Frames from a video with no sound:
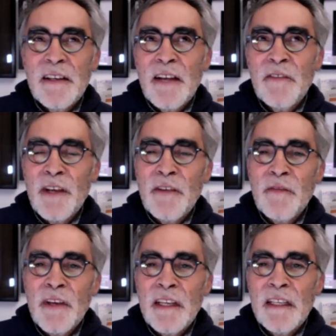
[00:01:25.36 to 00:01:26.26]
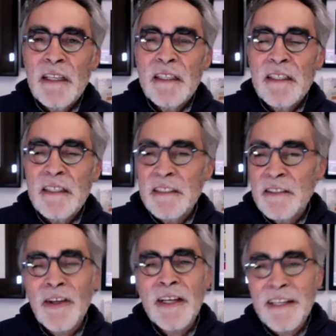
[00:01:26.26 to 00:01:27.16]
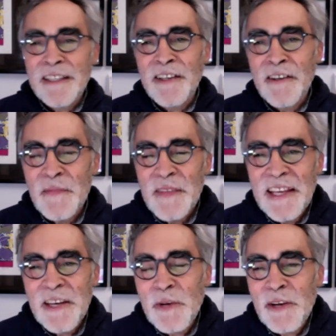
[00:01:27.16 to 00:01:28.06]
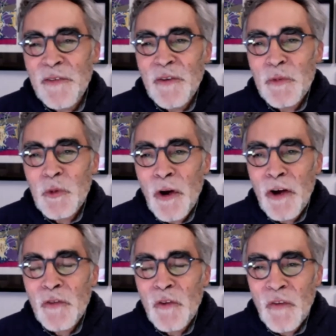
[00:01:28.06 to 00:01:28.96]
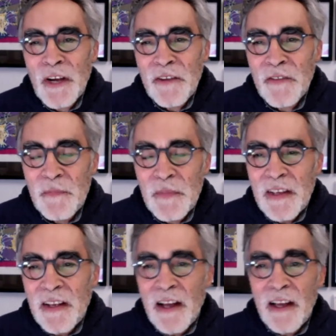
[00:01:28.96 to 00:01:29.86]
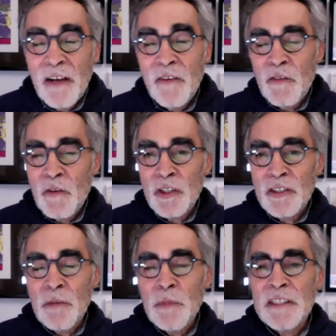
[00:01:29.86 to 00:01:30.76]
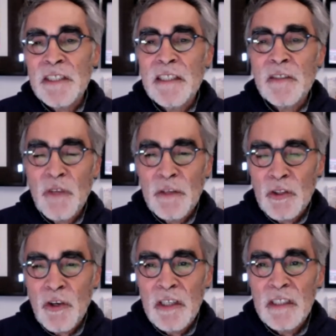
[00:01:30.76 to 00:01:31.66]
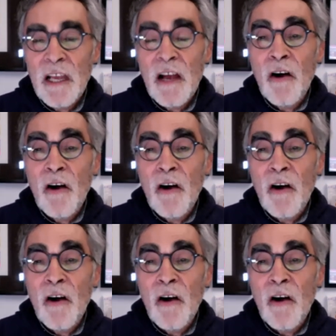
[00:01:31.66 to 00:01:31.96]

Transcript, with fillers: I forgot Friday. No, I got it there. Anyway, from 12 to 5. Uh, of course, our admission is free of charge.